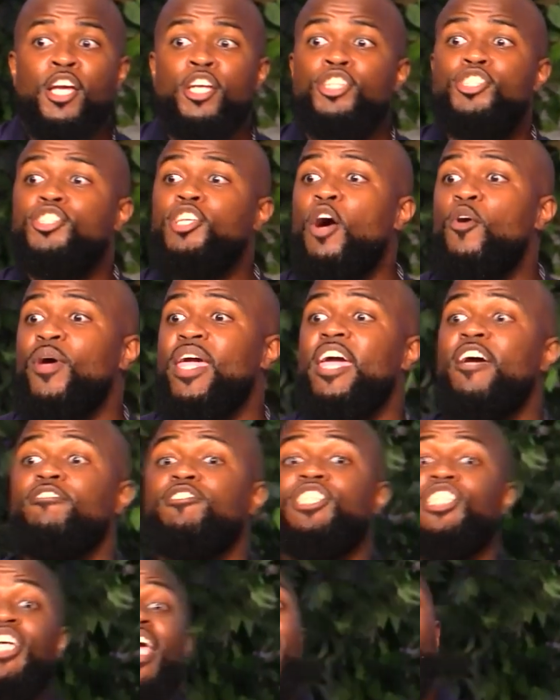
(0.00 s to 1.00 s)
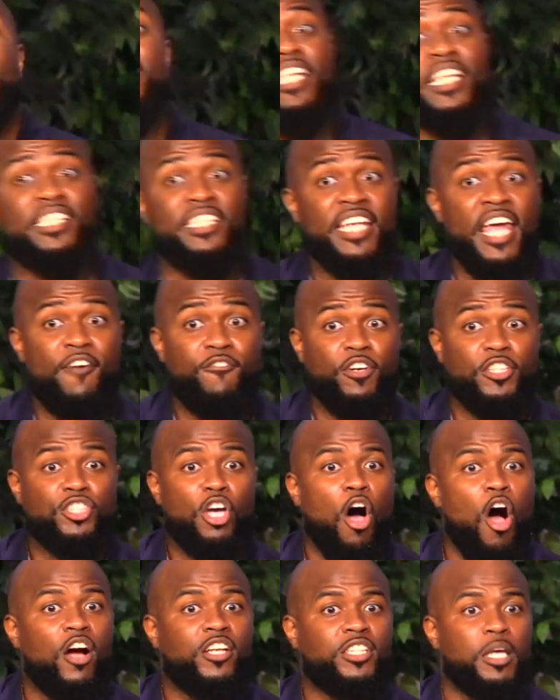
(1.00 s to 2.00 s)
So if Jesus never
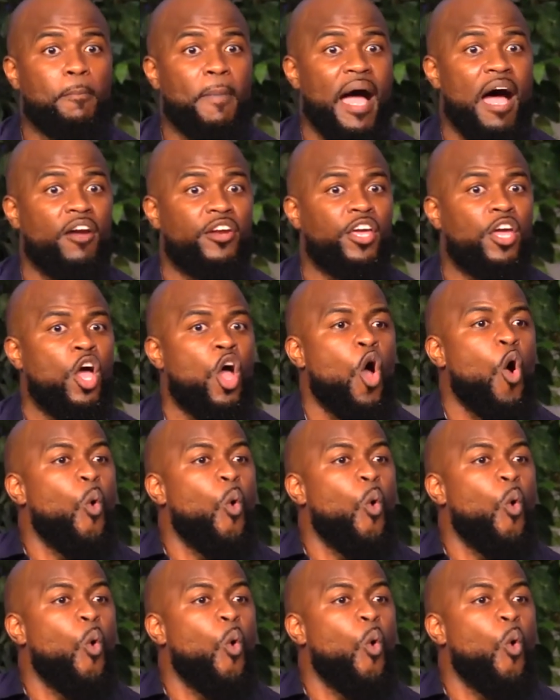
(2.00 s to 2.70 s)
talked about it,